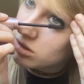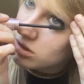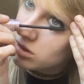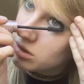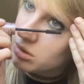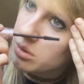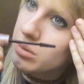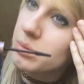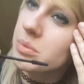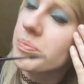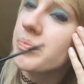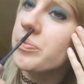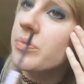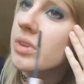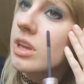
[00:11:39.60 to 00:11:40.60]
to
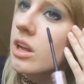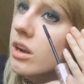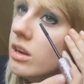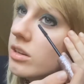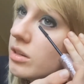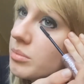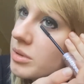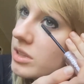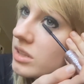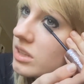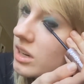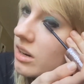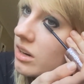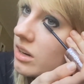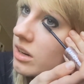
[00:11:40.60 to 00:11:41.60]
get on your
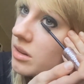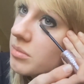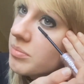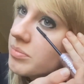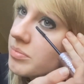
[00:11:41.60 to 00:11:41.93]
mascara,